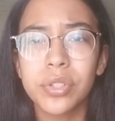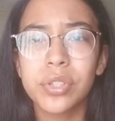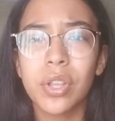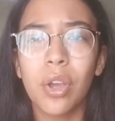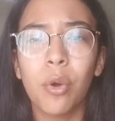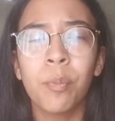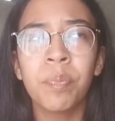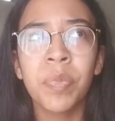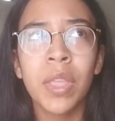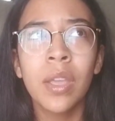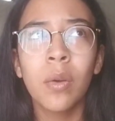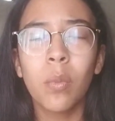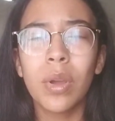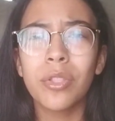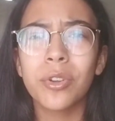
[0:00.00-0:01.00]
So
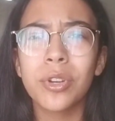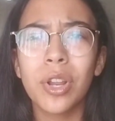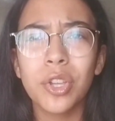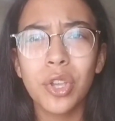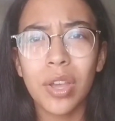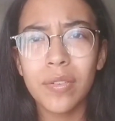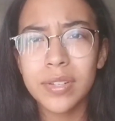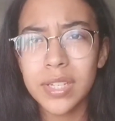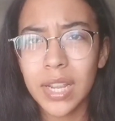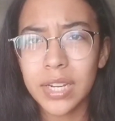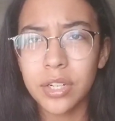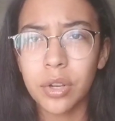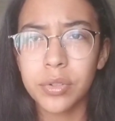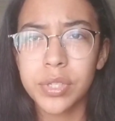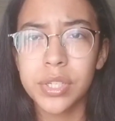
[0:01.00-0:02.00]
whether or not you have a
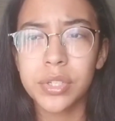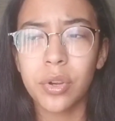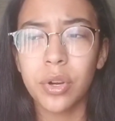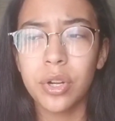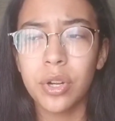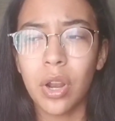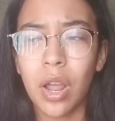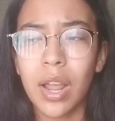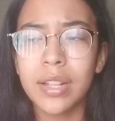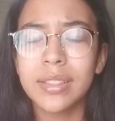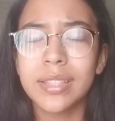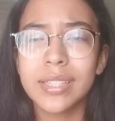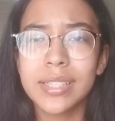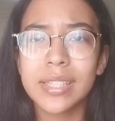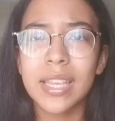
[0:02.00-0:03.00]
diagnosis or
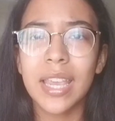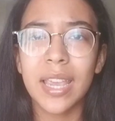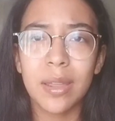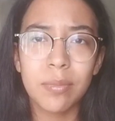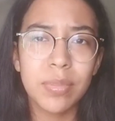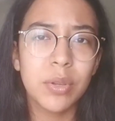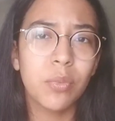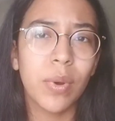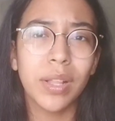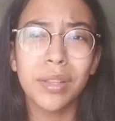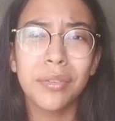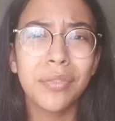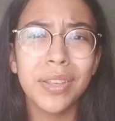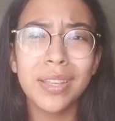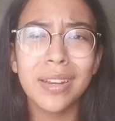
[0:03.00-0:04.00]
not, this can be
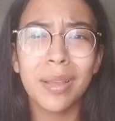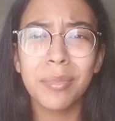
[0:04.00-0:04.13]
relevant.